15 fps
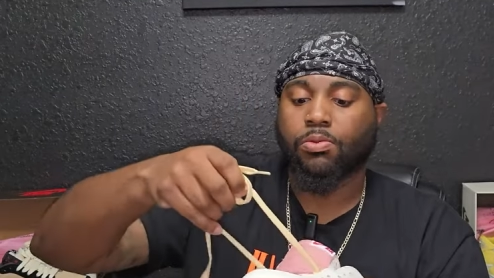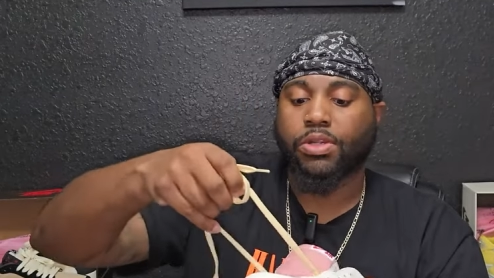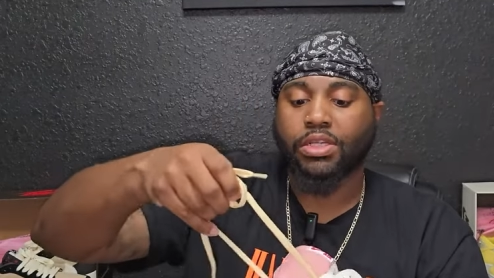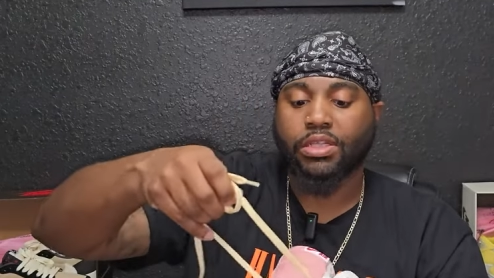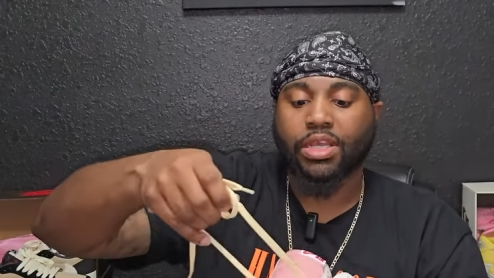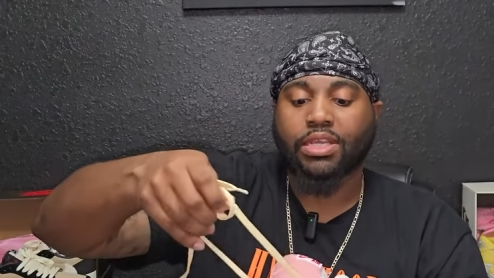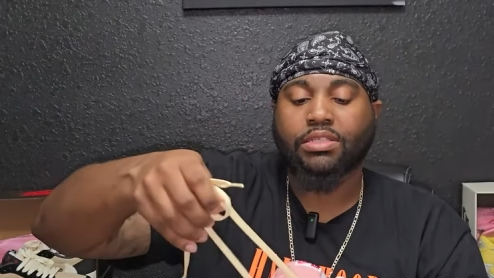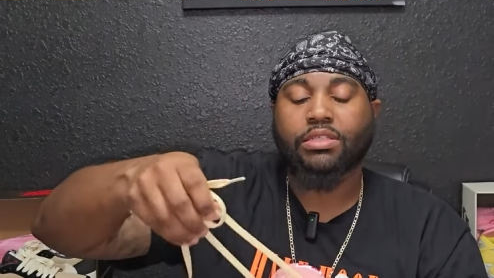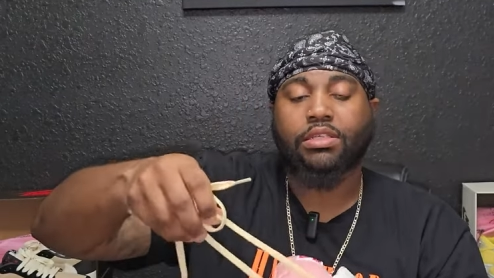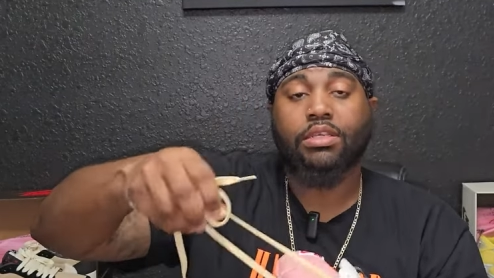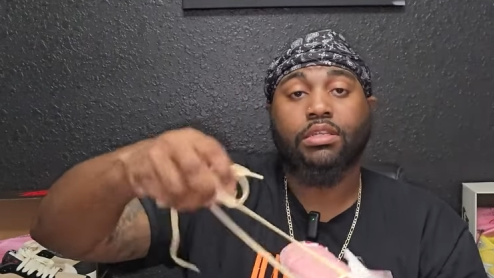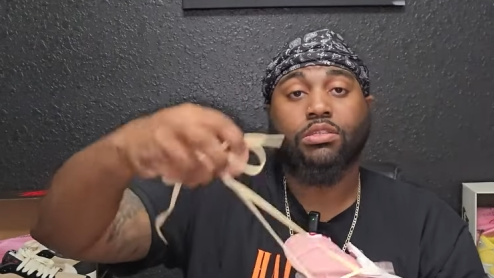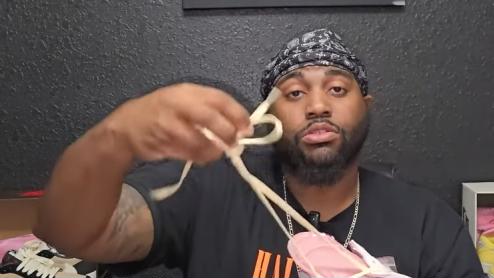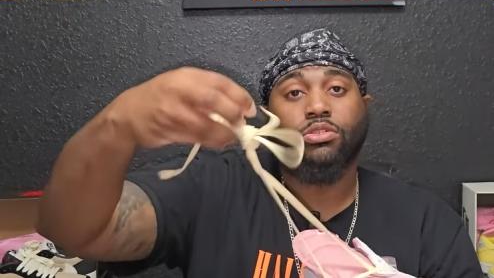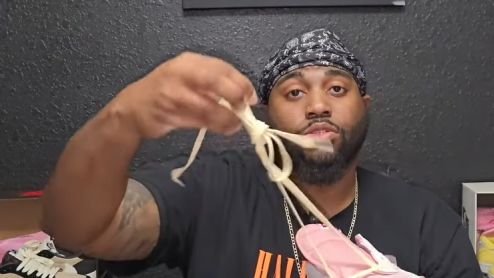pre-lace
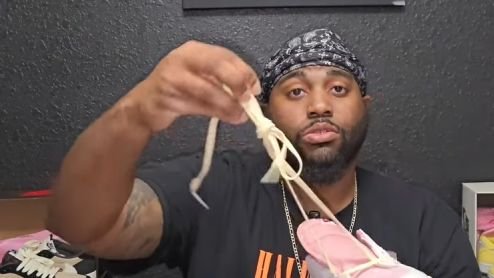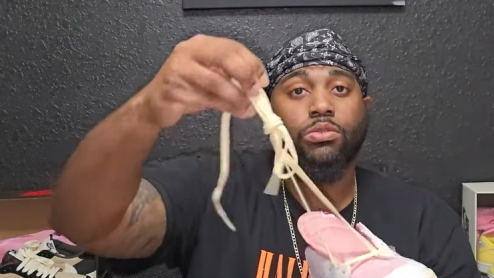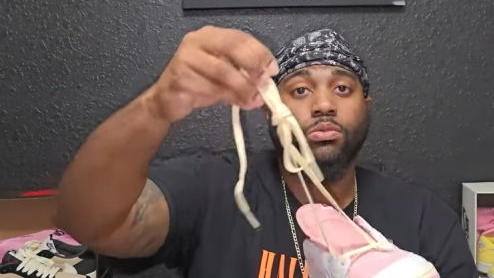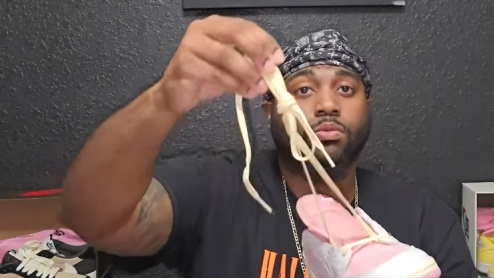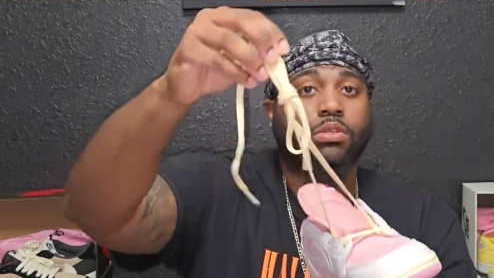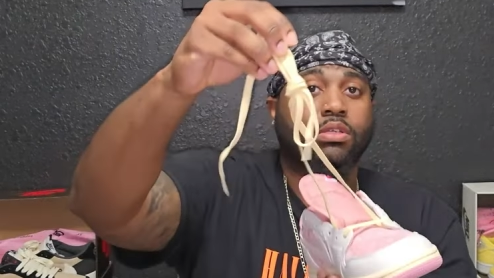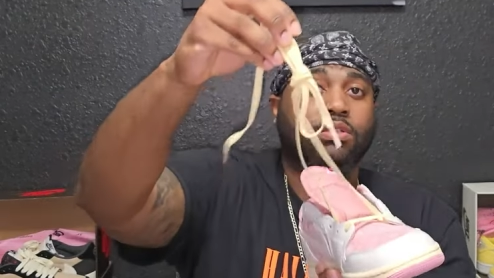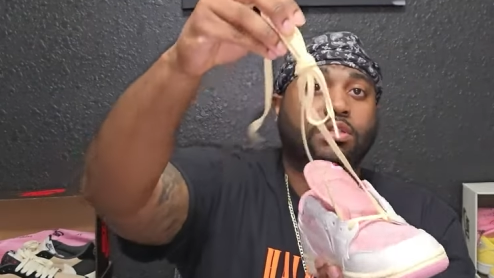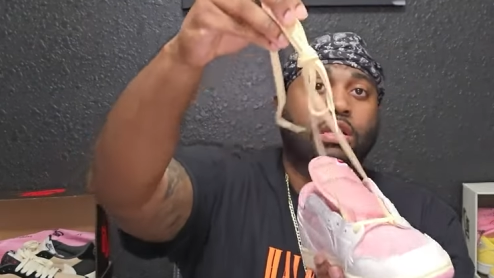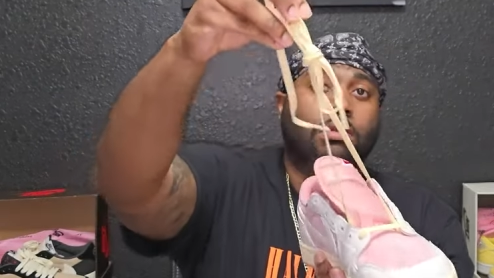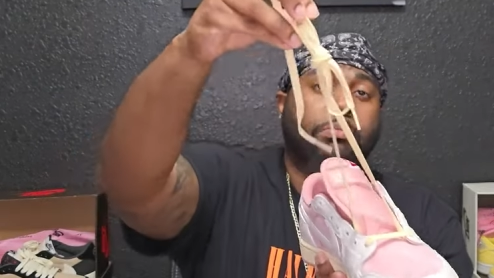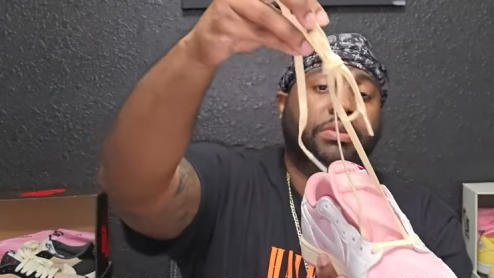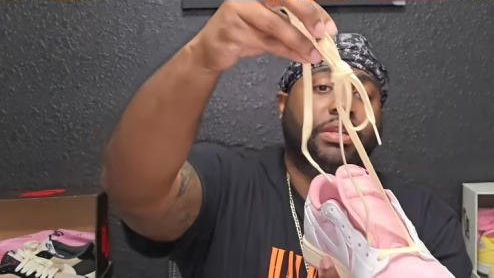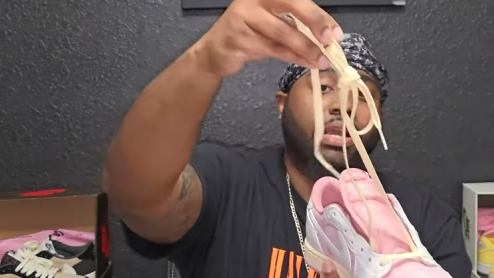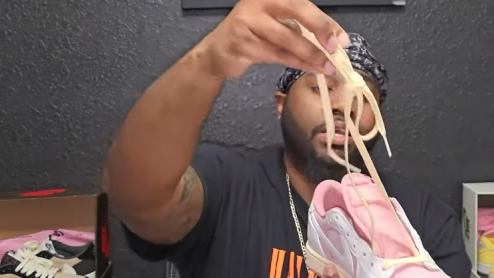in the shoe is
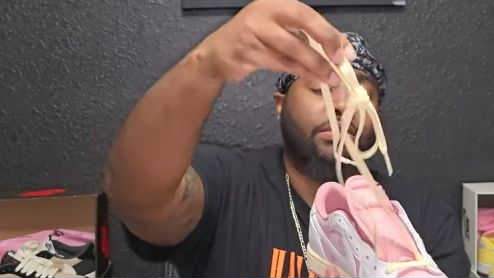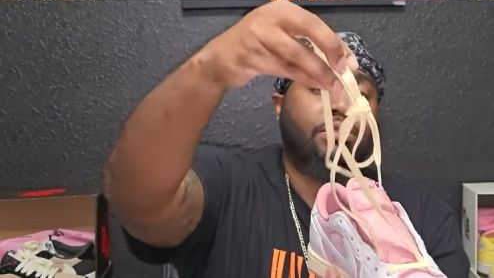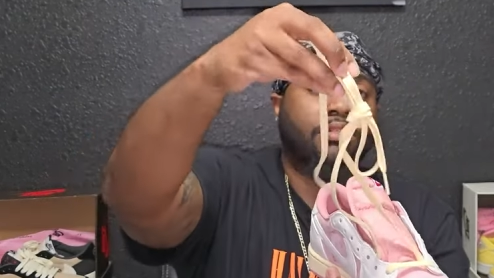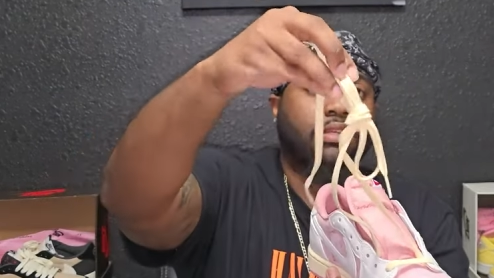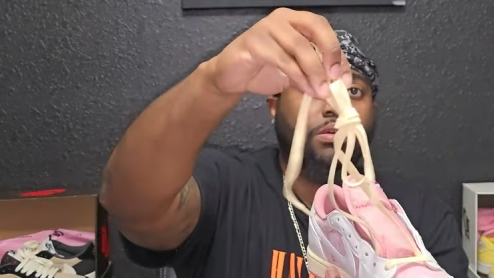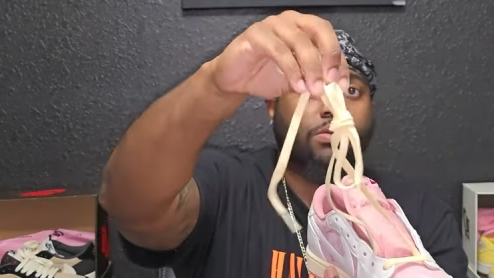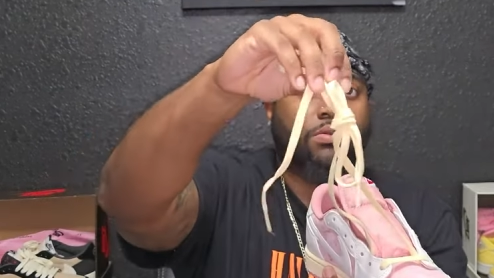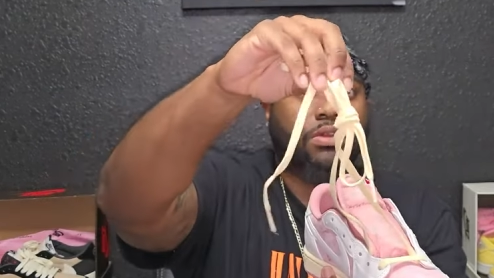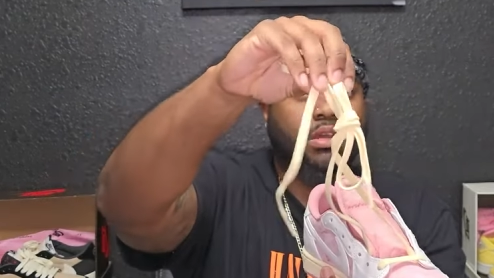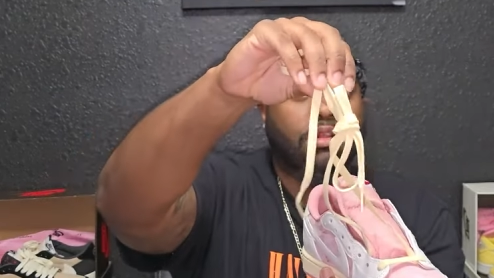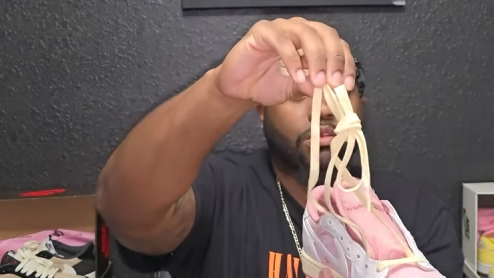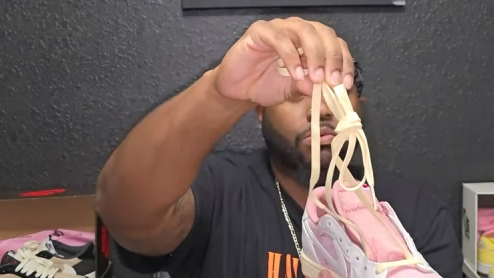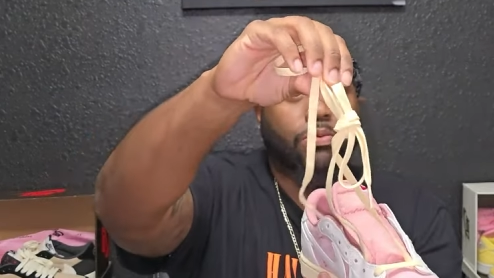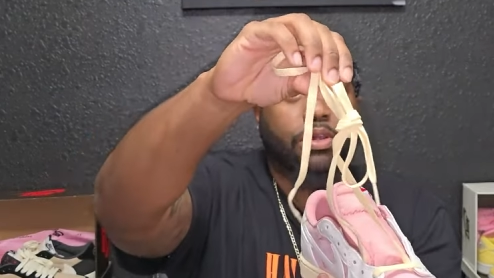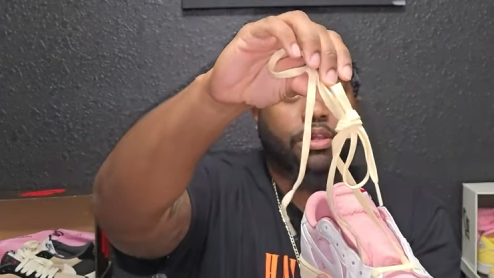gonna be that cell
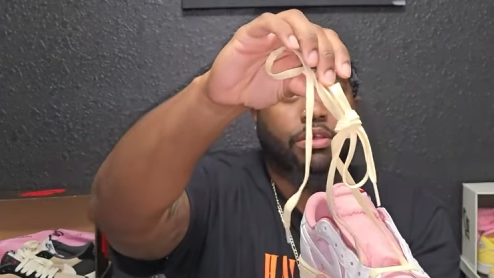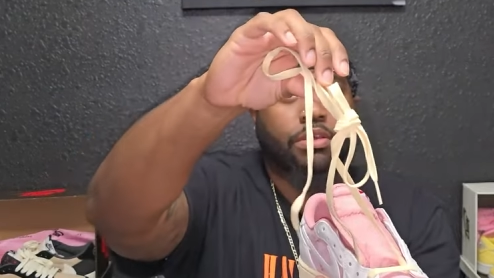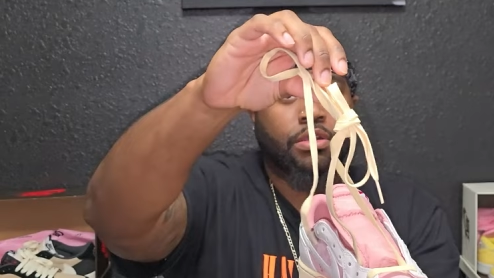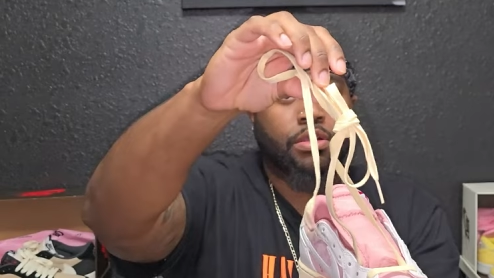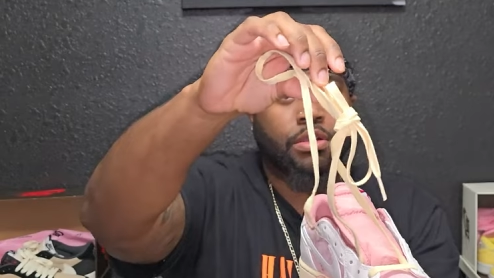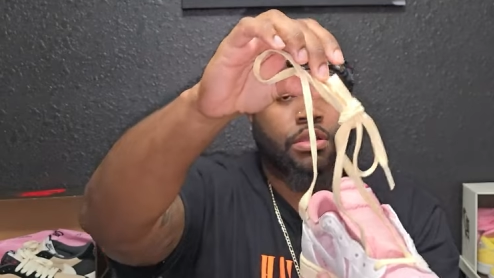colorway.